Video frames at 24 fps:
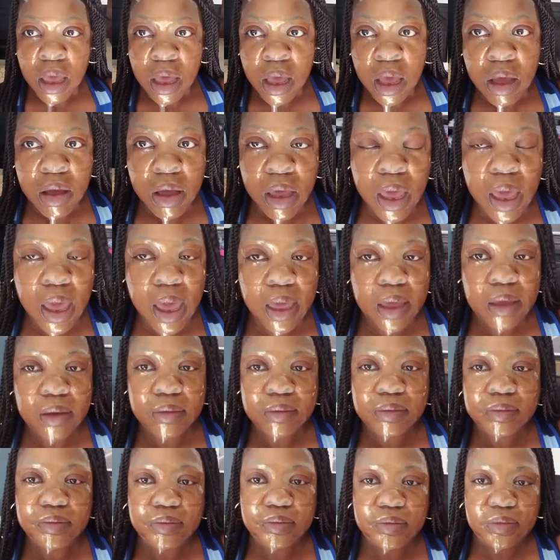okay
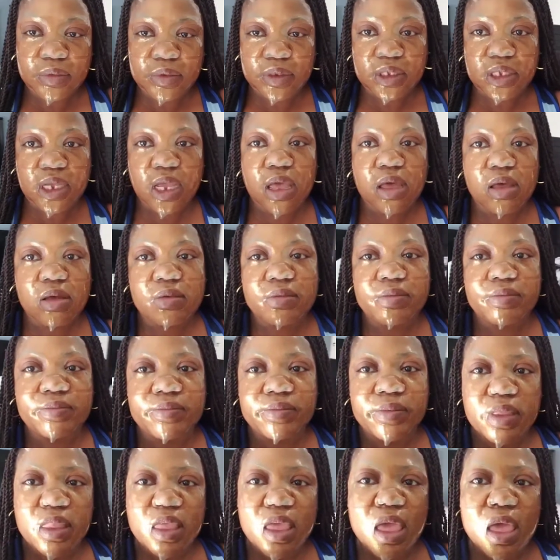so
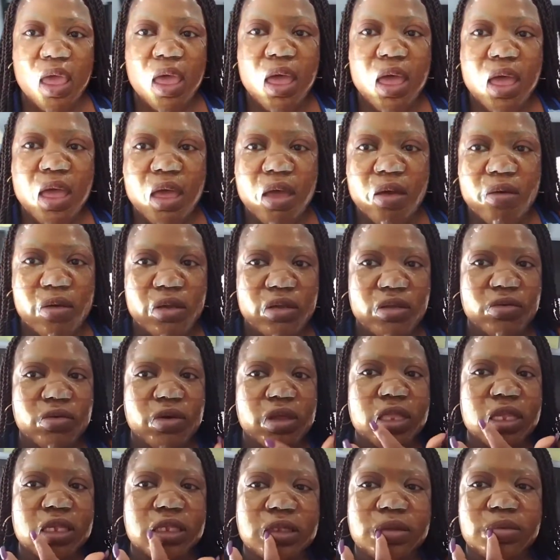they're doing
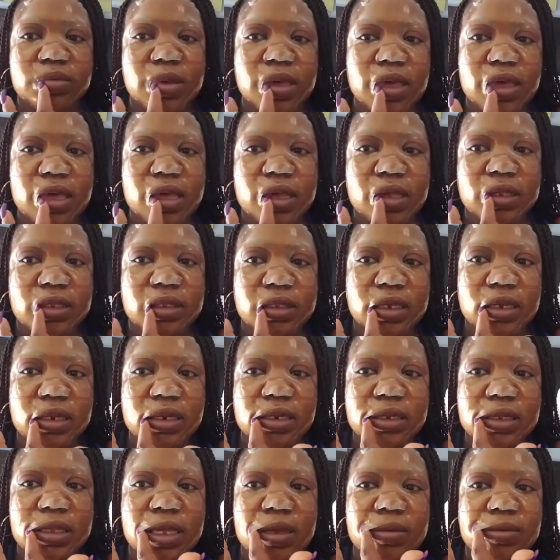this mask and
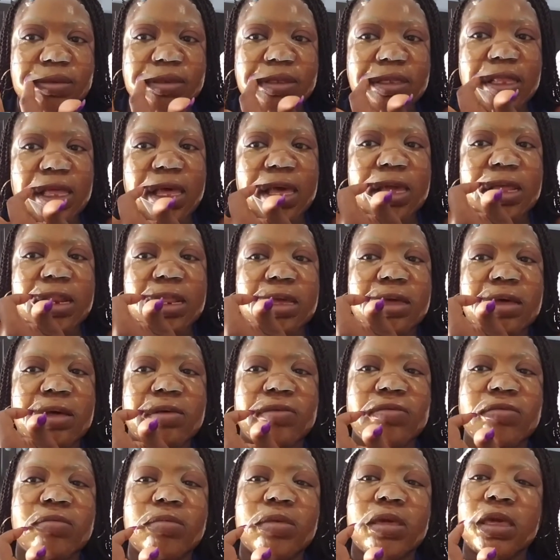it keeps sliding
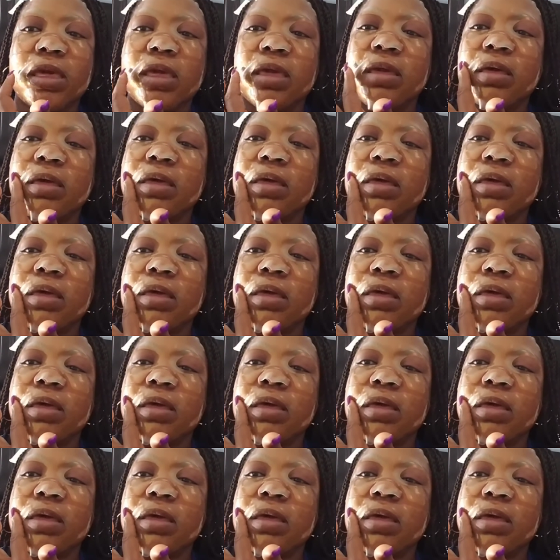off me.